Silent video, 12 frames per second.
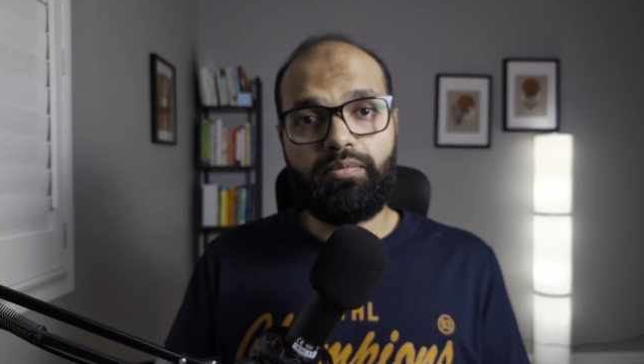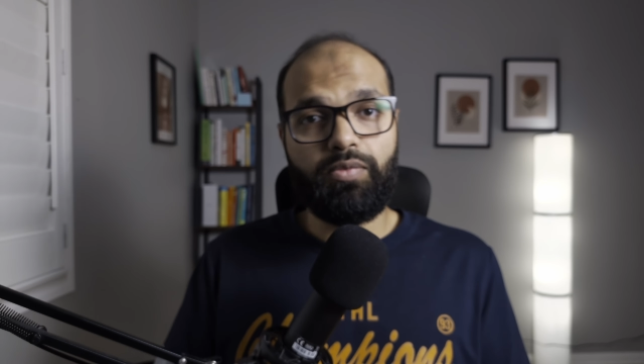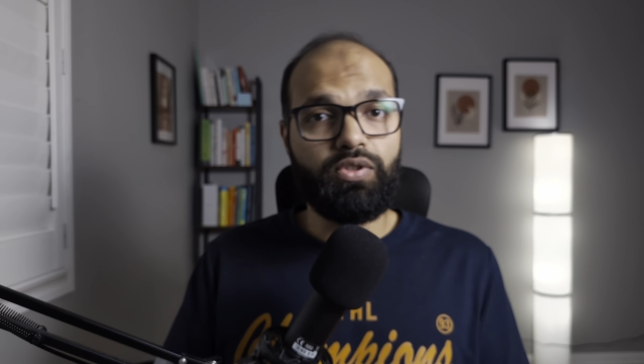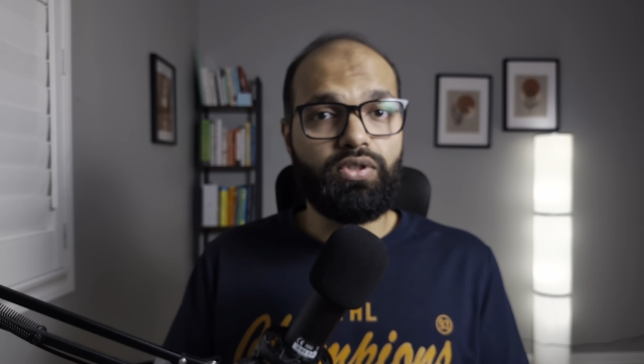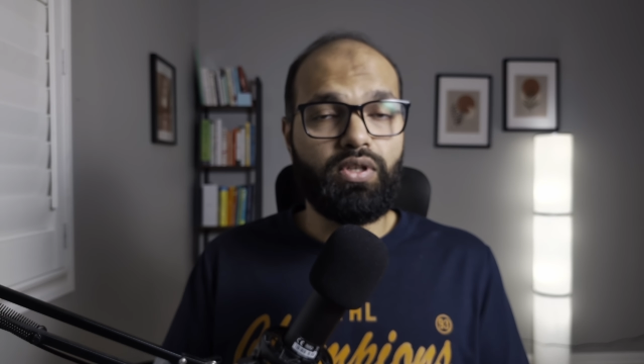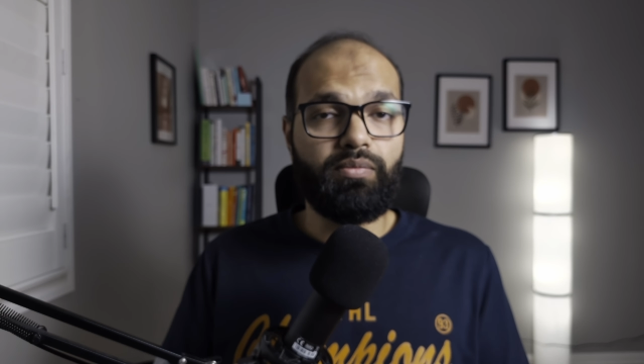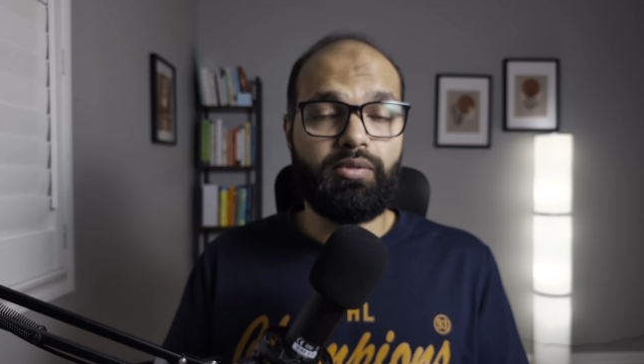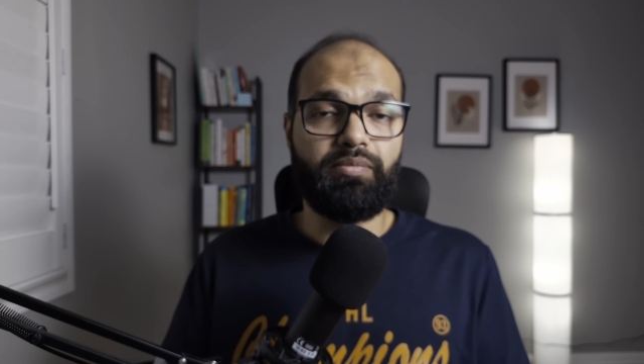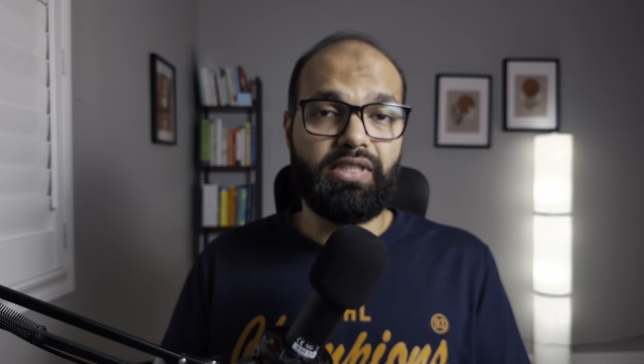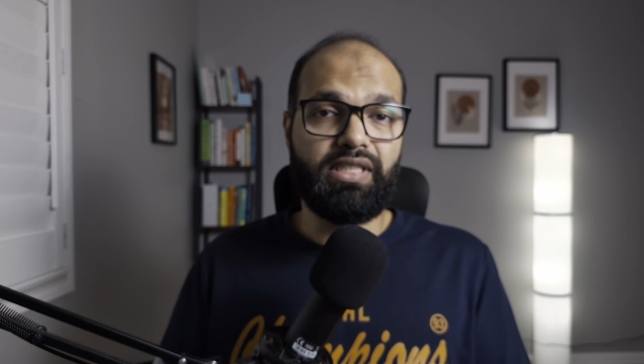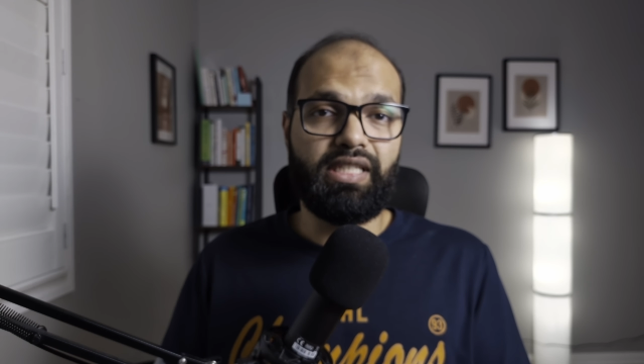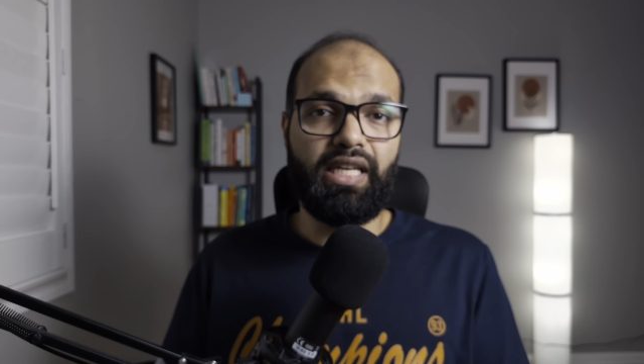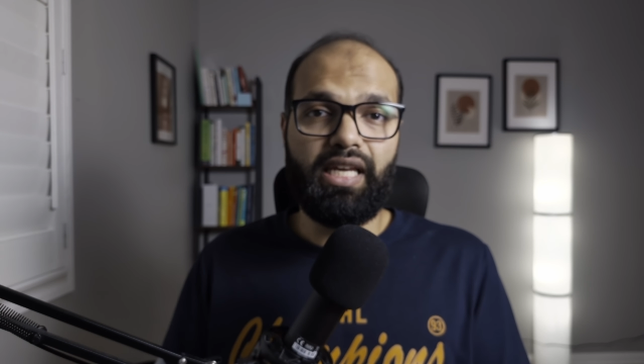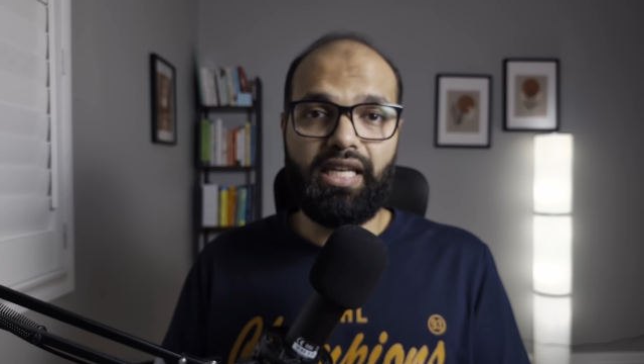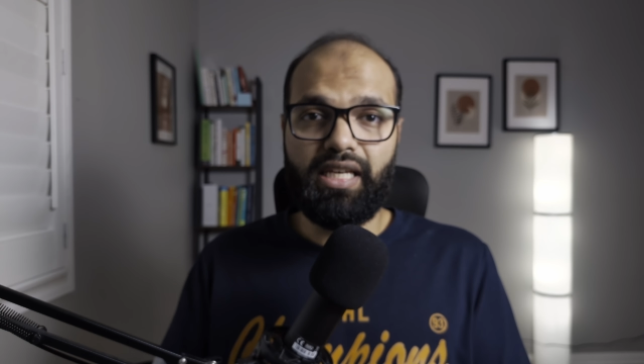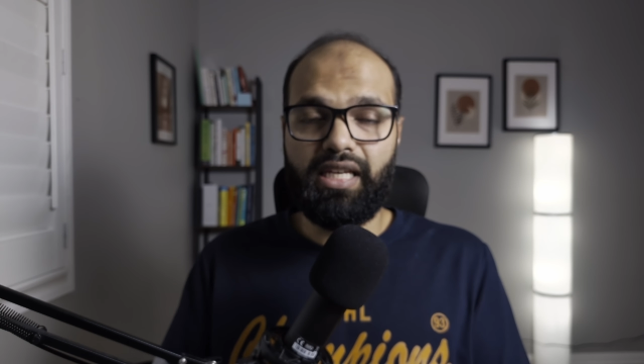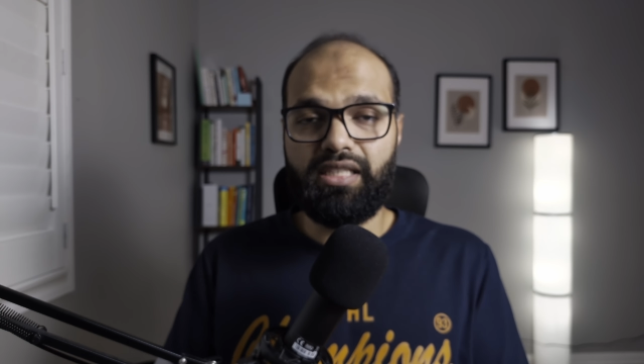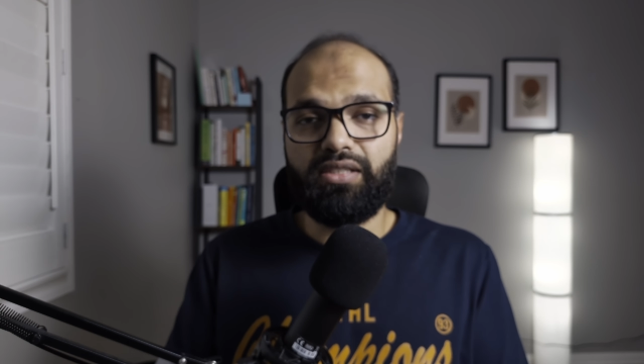other most common
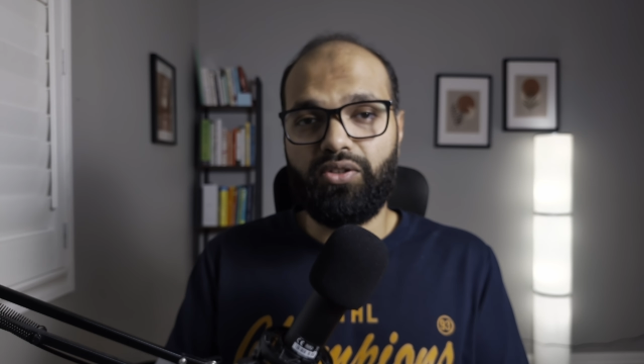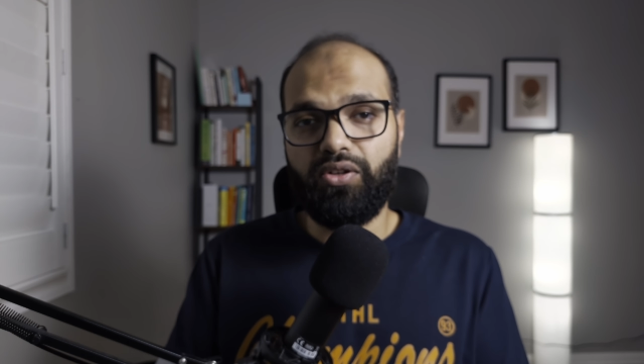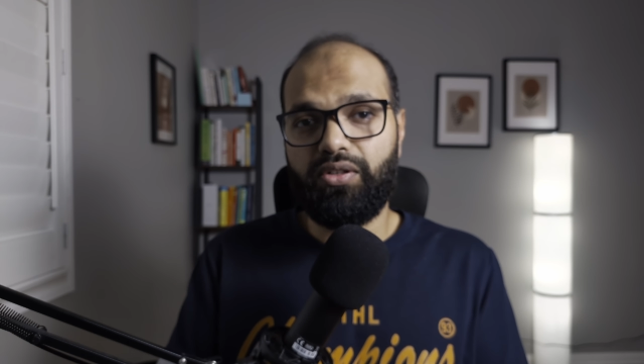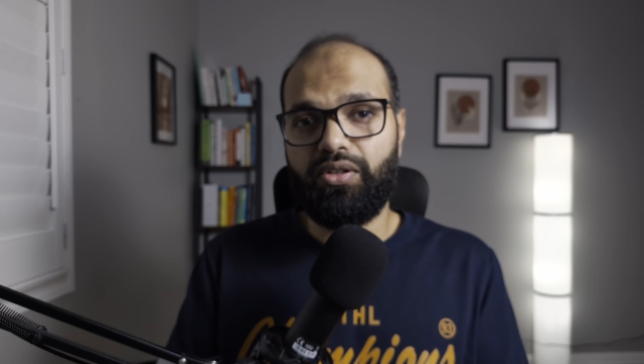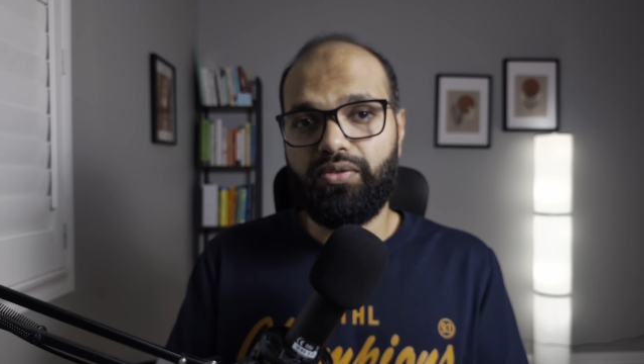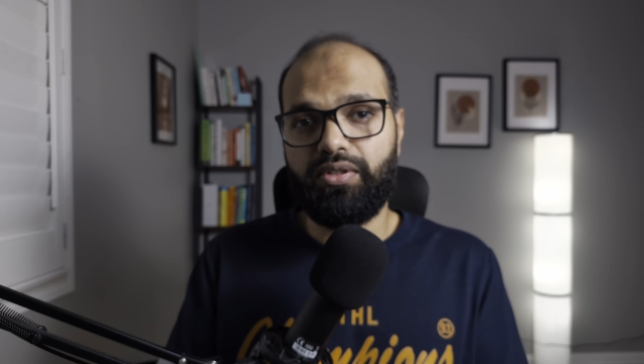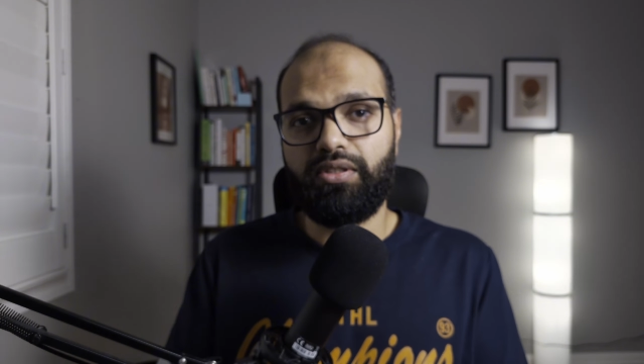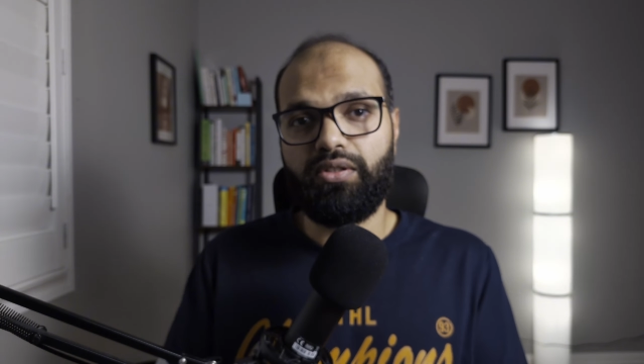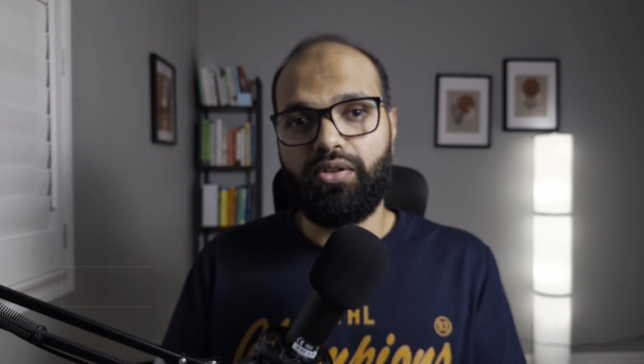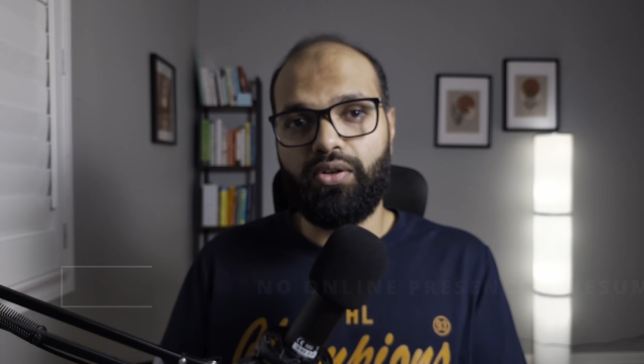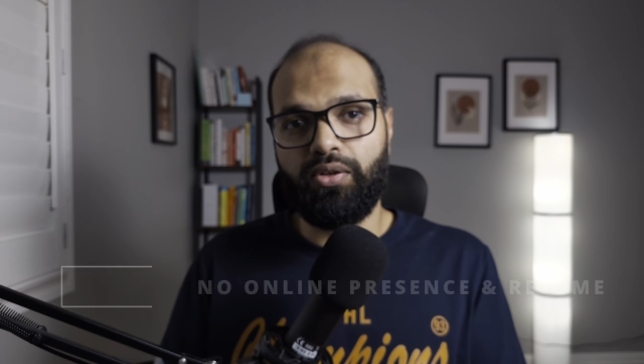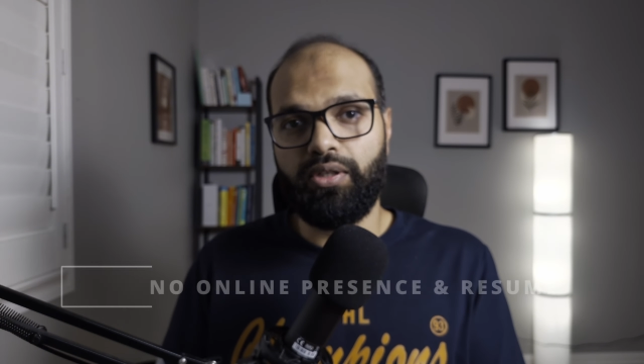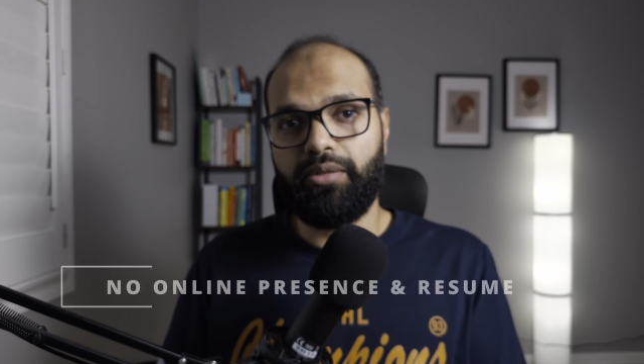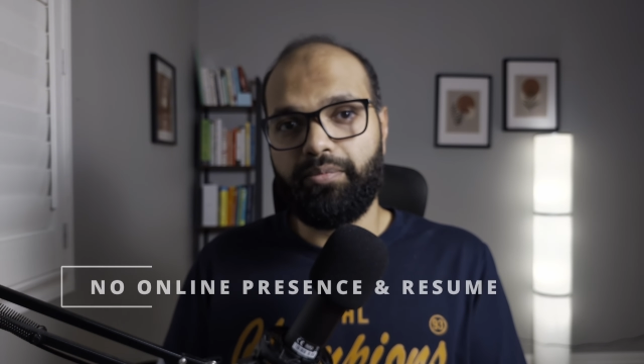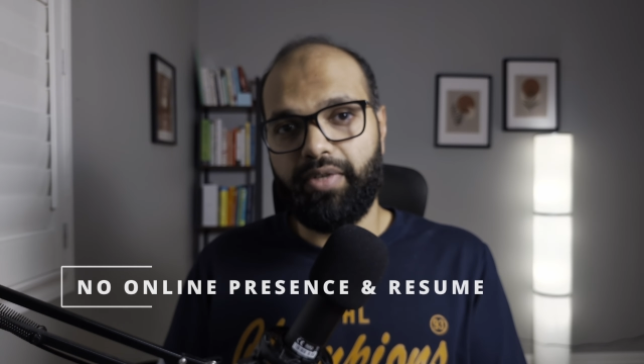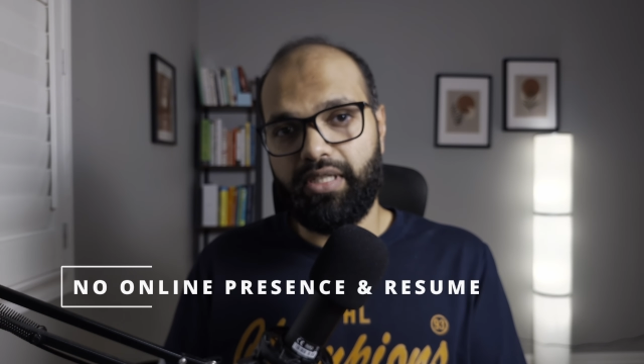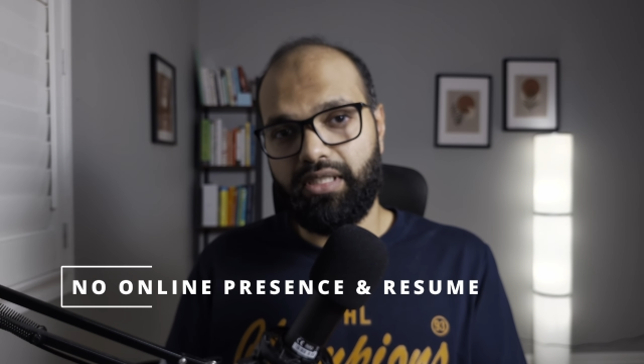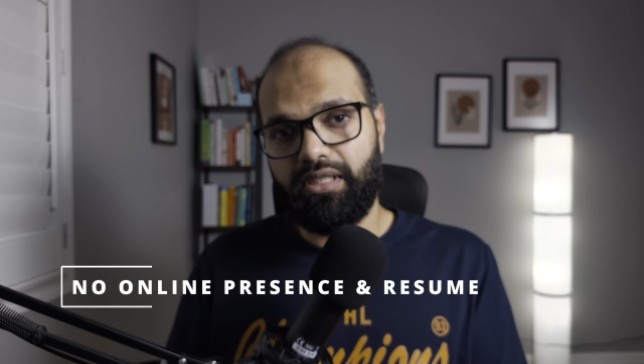mistake is not using your online
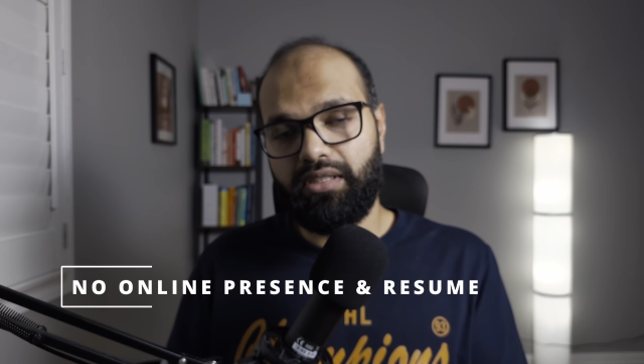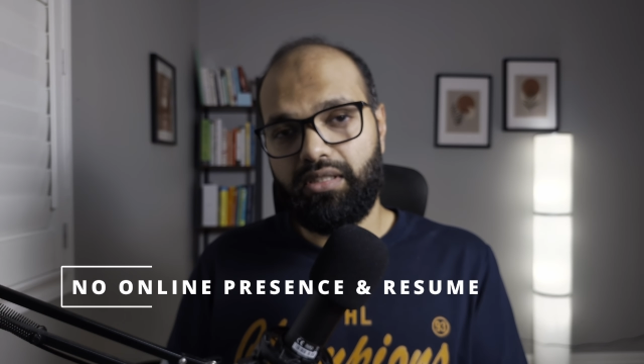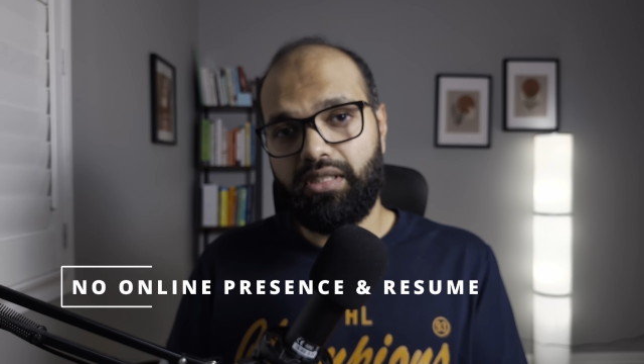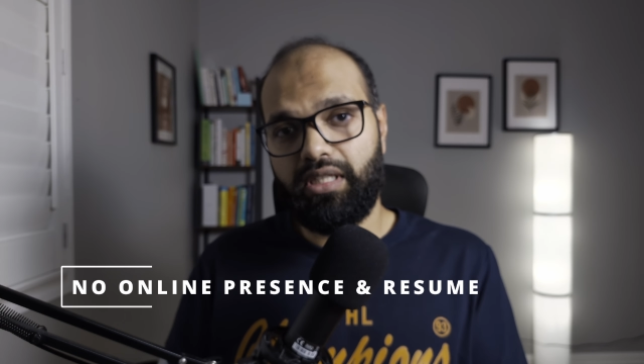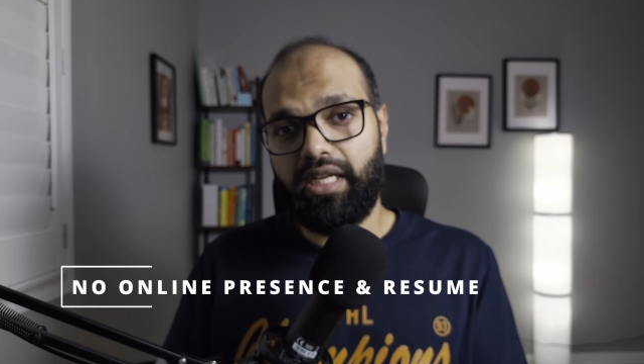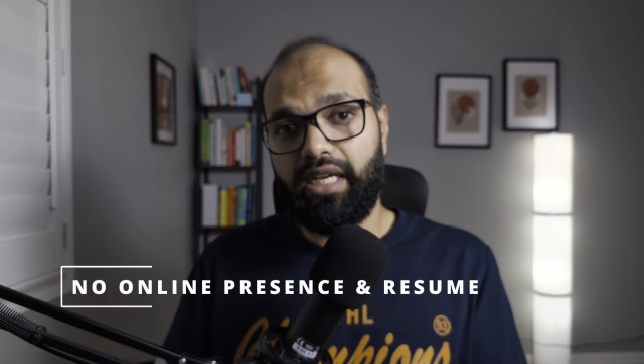presence